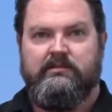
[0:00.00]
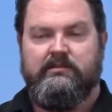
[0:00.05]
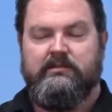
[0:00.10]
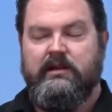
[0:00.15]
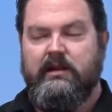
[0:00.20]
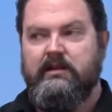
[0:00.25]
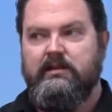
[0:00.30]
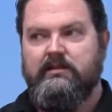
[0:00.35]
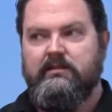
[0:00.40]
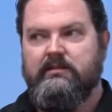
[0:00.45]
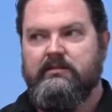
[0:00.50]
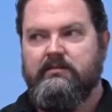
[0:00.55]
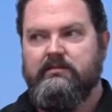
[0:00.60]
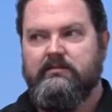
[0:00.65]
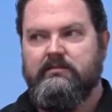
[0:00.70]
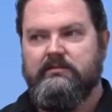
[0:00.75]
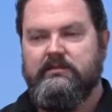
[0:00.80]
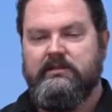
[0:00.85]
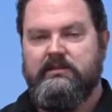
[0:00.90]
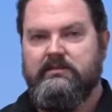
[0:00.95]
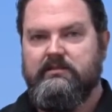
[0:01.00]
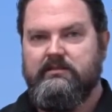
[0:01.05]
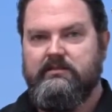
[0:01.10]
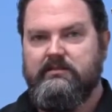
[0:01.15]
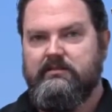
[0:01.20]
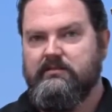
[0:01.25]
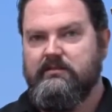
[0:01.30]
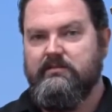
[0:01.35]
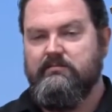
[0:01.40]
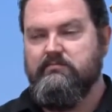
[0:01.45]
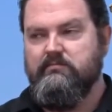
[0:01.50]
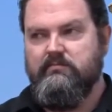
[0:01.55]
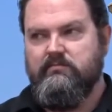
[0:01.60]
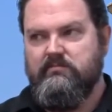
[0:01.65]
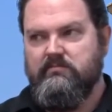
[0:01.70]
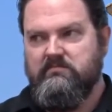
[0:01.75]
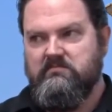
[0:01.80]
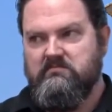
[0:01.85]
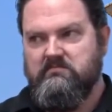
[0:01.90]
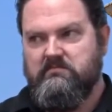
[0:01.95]
Right? The,
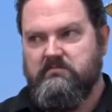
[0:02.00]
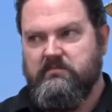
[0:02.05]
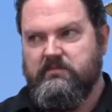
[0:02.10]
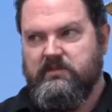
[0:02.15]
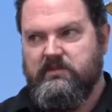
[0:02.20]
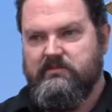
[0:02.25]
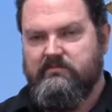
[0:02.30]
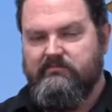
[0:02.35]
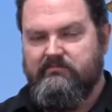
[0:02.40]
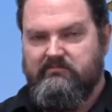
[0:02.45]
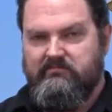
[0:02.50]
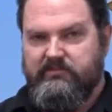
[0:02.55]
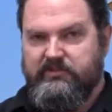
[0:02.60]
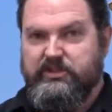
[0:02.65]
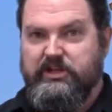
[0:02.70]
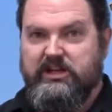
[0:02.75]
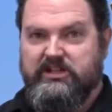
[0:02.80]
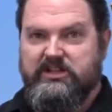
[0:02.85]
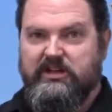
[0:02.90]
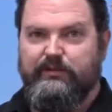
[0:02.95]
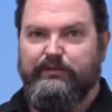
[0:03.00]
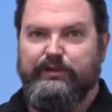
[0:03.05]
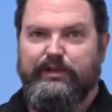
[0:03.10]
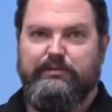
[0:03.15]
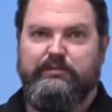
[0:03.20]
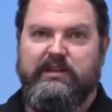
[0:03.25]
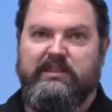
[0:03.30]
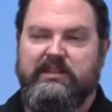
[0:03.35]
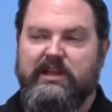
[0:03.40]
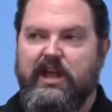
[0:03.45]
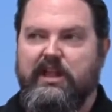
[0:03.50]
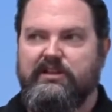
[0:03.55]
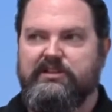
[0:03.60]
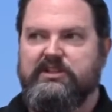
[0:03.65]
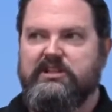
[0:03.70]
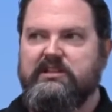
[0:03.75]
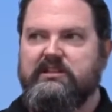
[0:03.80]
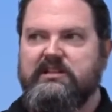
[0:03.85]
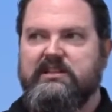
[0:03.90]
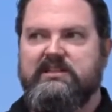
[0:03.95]
judging from the
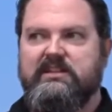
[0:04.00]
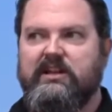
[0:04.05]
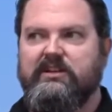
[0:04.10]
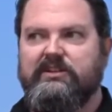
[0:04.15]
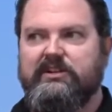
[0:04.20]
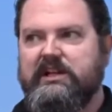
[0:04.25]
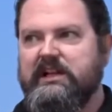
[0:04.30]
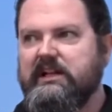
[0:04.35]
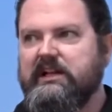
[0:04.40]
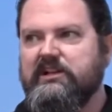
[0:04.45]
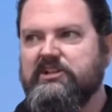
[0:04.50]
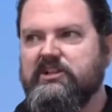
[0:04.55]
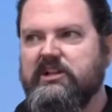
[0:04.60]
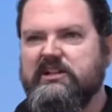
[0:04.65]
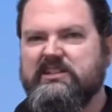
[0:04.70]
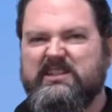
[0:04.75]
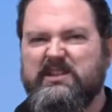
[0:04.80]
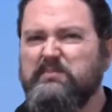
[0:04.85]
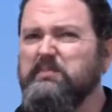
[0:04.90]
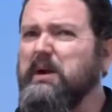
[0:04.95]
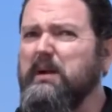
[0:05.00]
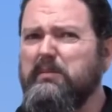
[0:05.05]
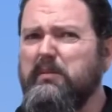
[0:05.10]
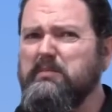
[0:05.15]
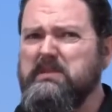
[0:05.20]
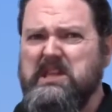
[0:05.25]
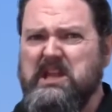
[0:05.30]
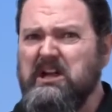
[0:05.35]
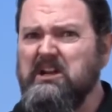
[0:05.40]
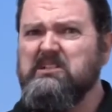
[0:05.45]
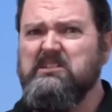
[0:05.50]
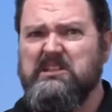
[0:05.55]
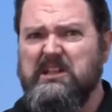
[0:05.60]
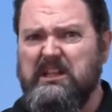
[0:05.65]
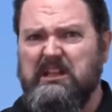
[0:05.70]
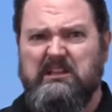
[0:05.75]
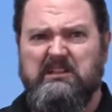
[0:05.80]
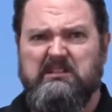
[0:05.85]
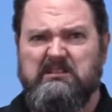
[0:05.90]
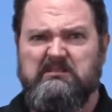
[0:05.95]
mythology, these hundred-handed giants, they're probably
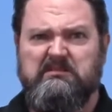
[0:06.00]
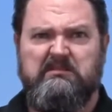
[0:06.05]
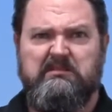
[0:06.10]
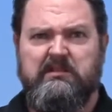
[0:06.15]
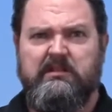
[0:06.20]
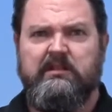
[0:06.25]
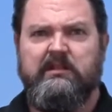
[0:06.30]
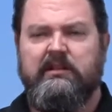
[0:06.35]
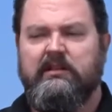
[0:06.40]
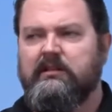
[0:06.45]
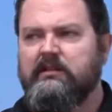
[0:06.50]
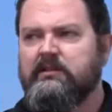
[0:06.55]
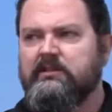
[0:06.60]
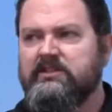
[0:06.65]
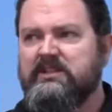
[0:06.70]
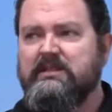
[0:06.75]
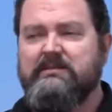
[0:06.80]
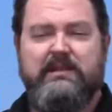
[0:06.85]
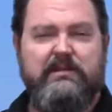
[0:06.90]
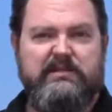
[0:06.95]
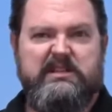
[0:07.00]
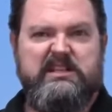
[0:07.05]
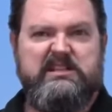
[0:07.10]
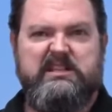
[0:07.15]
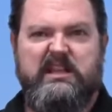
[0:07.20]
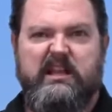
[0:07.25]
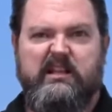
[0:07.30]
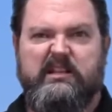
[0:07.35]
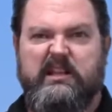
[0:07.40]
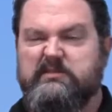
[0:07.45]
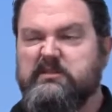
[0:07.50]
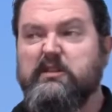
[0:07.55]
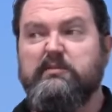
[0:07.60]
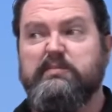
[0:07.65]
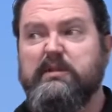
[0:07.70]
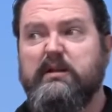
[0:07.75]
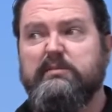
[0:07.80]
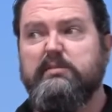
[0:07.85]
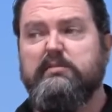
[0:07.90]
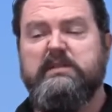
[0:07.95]
ugly. Same thing with the Cyclops. They're
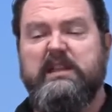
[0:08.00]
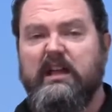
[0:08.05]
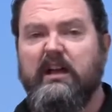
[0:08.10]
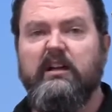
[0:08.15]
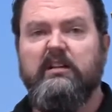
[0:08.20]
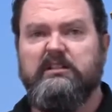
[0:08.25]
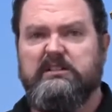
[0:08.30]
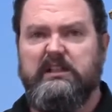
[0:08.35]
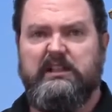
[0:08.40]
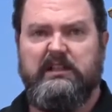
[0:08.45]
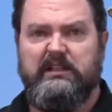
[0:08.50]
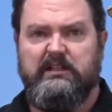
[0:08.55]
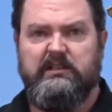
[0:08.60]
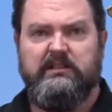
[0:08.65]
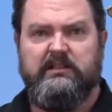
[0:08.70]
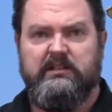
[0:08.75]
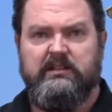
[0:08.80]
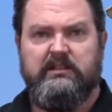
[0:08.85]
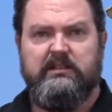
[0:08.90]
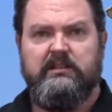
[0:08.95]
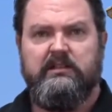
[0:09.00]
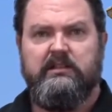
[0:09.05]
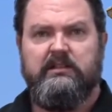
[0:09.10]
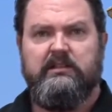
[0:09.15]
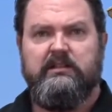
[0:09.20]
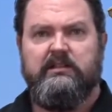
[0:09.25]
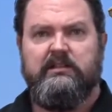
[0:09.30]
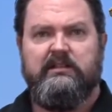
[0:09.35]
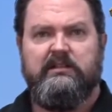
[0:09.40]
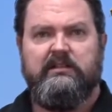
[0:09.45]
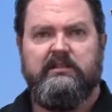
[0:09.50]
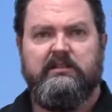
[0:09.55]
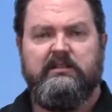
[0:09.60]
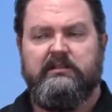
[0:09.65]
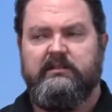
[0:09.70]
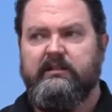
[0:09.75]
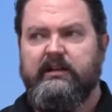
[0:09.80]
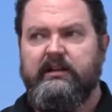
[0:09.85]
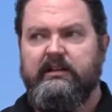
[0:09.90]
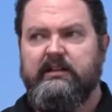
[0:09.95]
probably ugly.
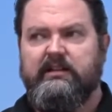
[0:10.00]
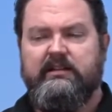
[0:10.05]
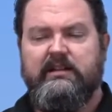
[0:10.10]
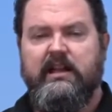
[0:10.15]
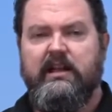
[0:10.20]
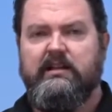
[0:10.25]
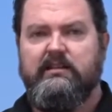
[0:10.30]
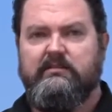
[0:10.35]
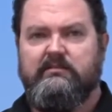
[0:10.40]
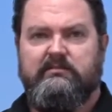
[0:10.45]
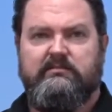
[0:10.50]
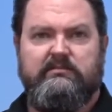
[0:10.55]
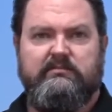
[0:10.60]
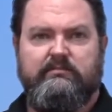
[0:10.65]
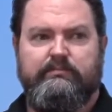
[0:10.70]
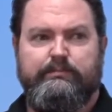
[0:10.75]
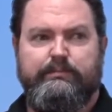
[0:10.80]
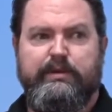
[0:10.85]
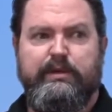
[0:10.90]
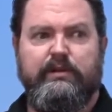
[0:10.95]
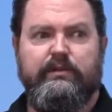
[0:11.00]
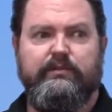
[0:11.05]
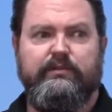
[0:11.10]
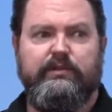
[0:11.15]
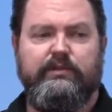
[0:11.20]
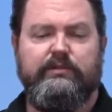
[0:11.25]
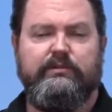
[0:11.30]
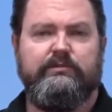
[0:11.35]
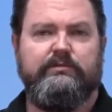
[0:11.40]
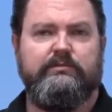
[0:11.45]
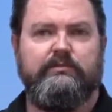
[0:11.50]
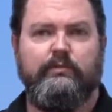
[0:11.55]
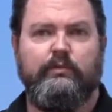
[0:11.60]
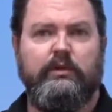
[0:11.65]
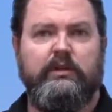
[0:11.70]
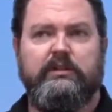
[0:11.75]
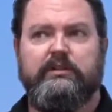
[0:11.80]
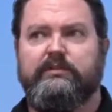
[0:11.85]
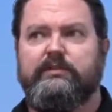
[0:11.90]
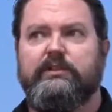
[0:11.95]
Right? They're not beautiful,
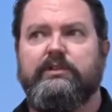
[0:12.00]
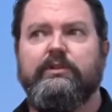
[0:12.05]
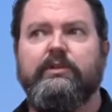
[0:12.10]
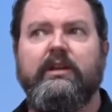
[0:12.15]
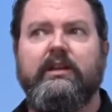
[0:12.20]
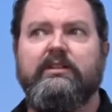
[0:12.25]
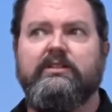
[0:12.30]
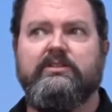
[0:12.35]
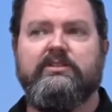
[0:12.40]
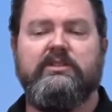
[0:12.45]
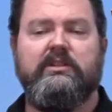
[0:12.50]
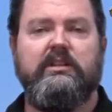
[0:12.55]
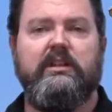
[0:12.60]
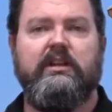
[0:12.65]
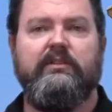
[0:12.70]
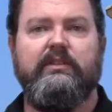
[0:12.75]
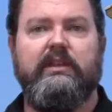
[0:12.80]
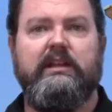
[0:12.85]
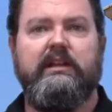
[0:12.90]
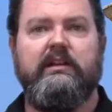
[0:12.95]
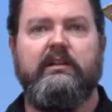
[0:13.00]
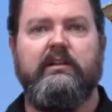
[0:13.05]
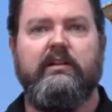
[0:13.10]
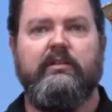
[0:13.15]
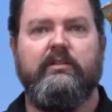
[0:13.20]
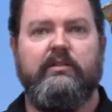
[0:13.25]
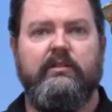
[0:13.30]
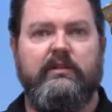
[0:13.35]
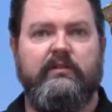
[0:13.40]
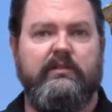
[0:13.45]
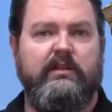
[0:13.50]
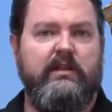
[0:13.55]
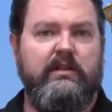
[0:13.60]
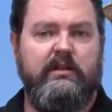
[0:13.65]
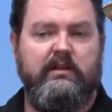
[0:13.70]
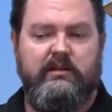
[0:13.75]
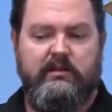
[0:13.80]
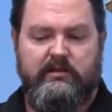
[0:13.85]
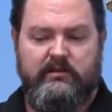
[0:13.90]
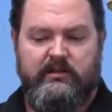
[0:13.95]
wonderful creatures to love in and of,
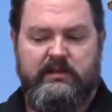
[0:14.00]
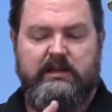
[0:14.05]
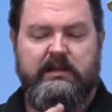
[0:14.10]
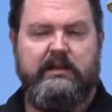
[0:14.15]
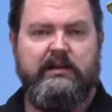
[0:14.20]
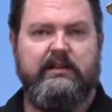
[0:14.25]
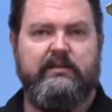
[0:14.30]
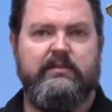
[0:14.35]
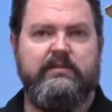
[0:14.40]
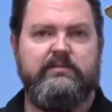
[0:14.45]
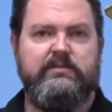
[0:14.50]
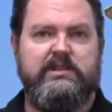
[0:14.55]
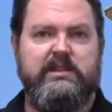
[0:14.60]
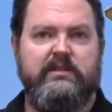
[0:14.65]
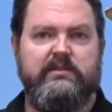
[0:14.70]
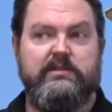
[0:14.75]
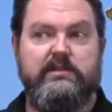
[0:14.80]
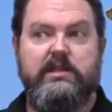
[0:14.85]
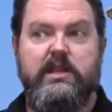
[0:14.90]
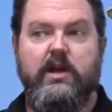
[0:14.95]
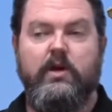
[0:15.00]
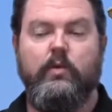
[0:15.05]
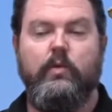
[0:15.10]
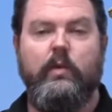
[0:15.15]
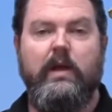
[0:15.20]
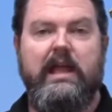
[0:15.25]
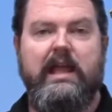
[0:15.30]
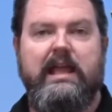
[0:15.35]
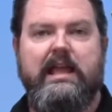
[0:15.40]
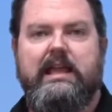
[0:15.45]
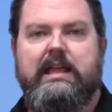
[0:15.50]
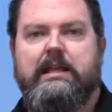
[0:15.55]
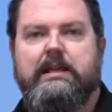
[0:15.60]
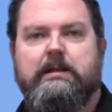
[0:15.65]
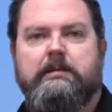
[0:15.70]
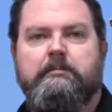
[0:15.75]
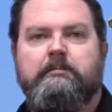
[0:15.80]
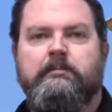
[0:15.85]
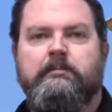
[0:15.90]
you know, in and of themselves. No way.